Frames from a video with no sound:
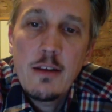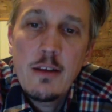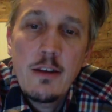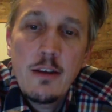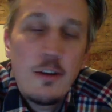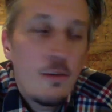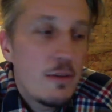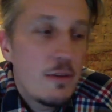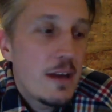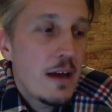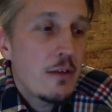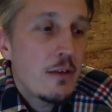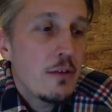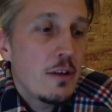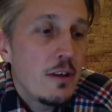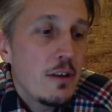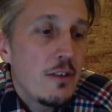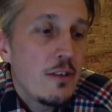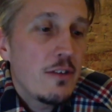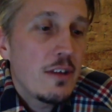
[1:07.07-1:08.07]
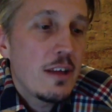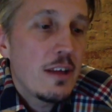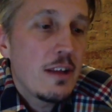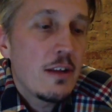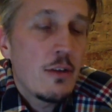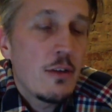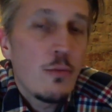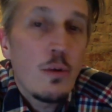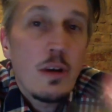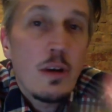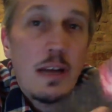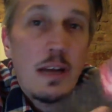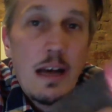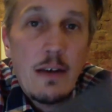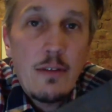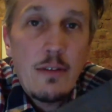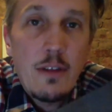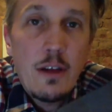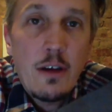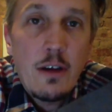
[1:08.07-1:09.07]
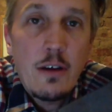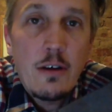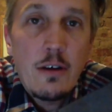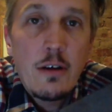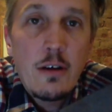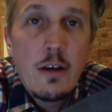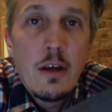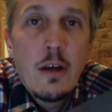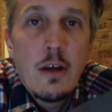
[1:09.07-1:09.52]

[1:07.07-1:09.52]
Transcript: you know, not only does it get their work out there,